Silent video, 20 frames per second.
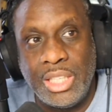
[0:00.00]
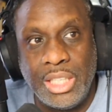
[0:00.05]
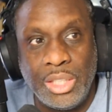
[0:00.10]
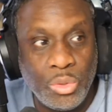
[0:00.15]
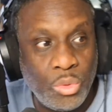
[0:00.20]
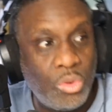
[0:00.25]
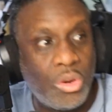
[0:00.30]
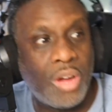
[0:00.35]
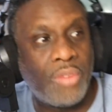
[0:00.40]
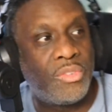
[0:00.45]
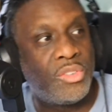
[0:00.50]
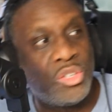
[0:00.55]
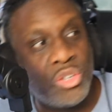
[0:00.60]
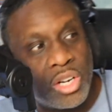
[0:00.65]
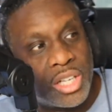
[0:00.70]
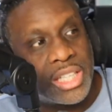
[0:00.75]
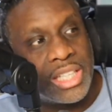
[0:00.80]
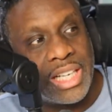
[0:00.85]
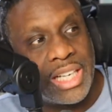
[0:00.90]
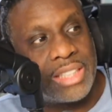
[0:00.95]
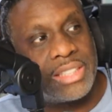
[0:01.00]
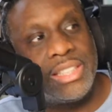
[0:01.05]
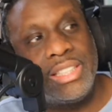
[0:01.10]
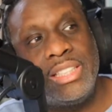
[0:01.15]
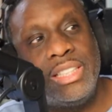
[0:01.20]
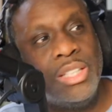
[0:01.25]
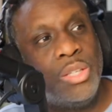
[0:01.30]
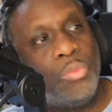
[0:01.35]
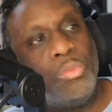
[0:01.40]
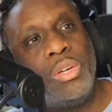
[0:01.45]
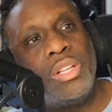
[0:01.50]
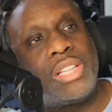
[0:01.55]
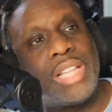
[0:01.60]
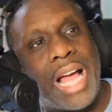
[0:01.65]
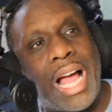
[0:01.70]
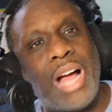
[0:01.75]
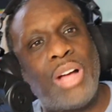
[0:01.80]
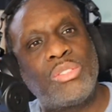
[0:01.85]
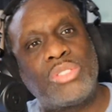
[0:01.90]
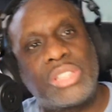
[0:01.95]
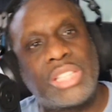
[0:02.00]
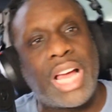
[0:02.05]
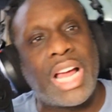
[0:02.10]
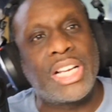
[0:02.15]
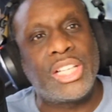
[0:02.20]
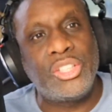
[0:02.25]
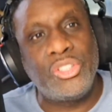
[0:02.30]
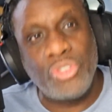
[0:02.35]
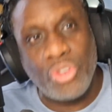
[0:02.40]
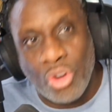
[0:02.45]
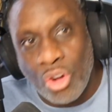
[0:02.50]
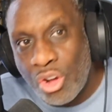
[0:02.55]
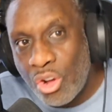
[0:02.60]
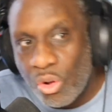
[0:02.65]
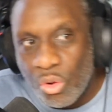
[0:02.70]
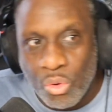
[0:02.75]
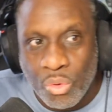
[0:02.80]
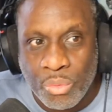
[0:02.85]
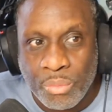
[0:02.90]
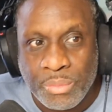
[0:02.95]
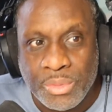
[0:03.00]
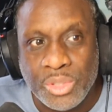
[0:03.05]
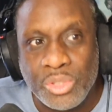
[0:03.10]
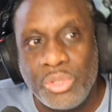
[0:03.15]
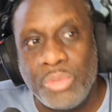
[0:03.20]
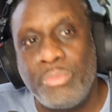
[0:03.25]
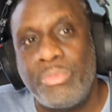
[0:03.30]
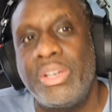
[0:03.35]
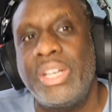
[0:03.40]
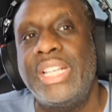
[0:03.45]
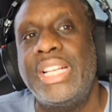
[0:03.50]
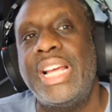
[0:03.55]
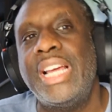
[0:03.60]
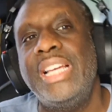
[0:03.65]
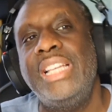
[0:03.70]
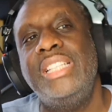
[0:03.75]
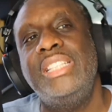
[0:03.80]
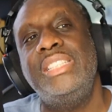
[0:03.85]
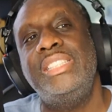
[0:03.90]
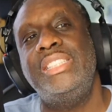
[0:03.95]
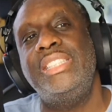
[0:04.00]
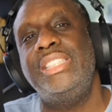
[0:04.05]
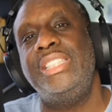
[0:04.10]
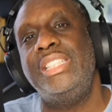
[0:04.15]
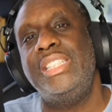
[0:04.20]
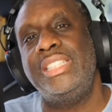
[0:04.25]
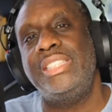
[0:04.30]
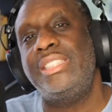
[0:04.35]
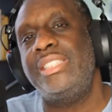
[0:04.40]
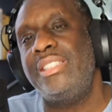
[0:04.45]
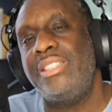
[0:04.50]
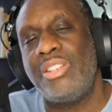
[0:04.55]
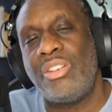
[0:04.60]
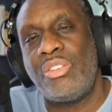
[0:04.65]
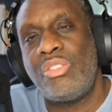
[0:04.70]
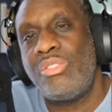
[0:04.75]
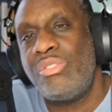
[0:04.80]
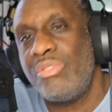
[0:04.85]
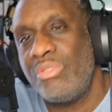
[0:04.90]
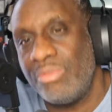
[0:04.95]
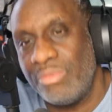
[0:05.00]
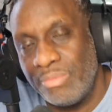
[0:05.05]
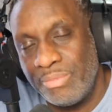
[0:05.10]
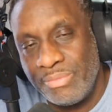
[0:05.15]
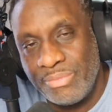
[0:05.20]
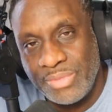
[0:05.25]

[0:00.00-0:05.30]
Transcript: And whoever you're connecting with outside of your home, you're bringing that energy into your home.